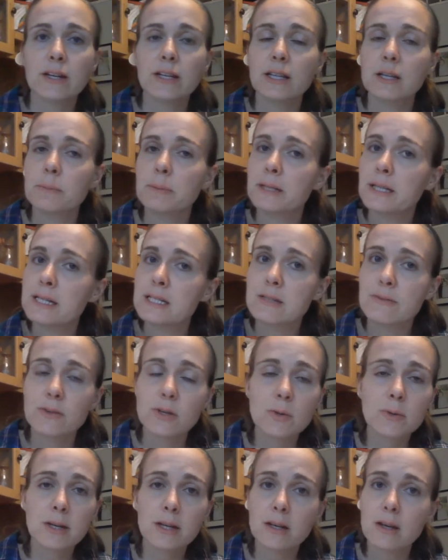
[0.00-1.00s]
please, if you
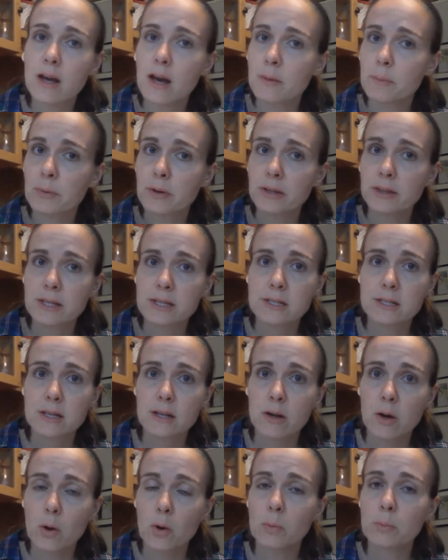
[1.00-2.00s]
cannot print this at
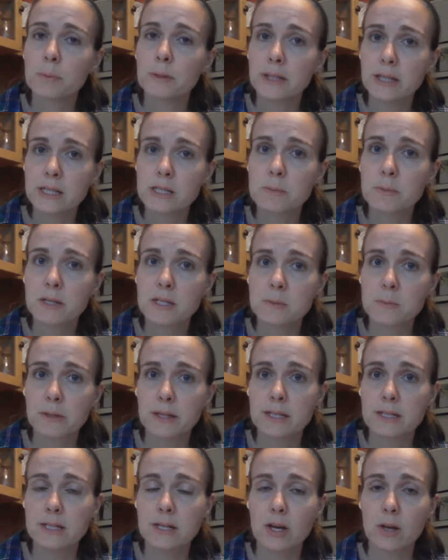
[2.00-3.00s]
home, please, please, please
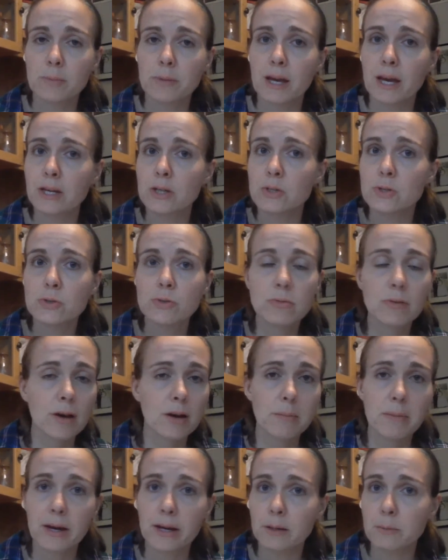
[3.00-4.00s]
tell me. I do not
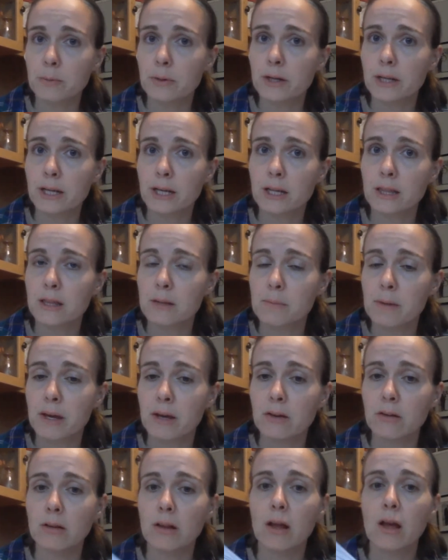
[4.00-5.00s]
mind putting it in the mail.
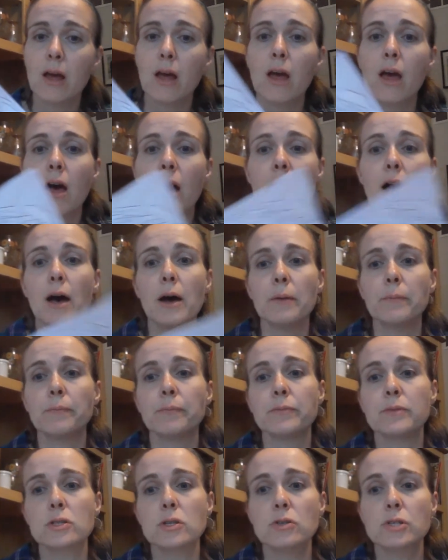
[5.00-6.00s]
Um, so
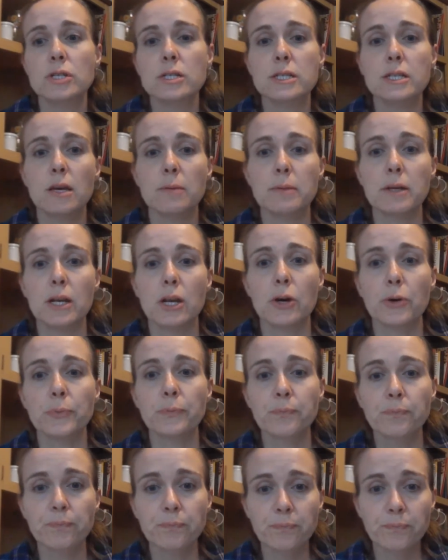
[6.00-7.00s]
just let me know.
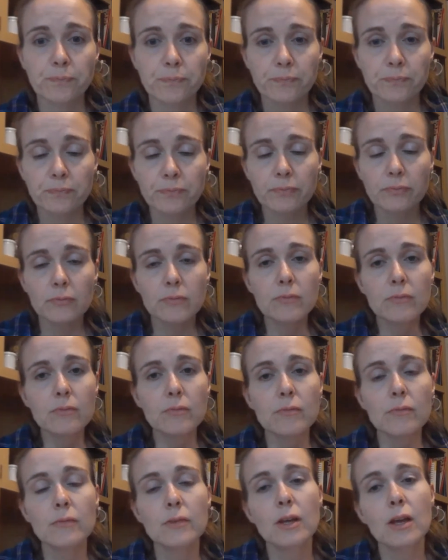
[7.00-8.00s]

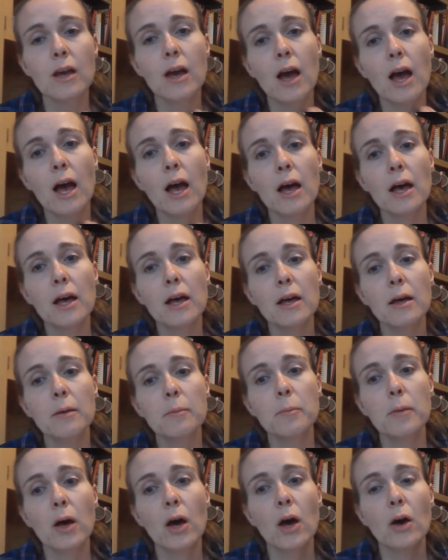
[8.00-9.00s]
Um,
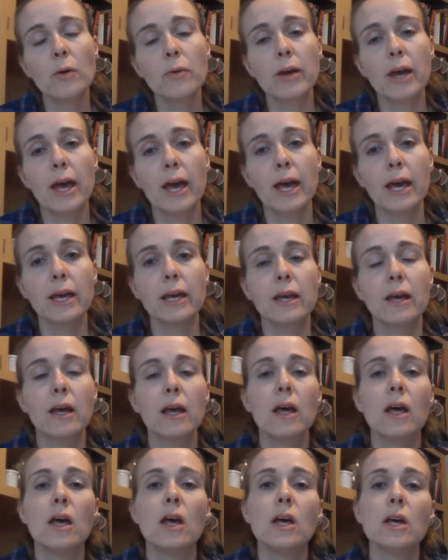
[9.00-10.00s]
okay,
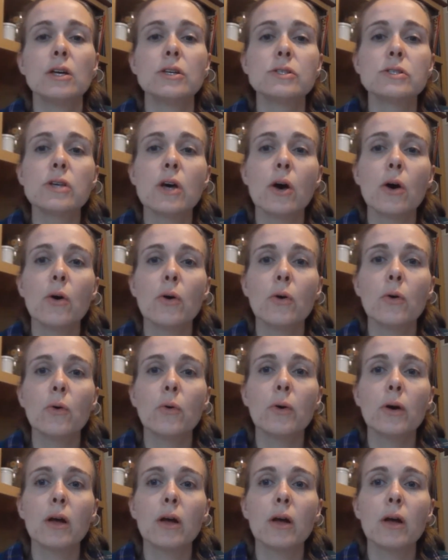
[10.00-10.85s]
so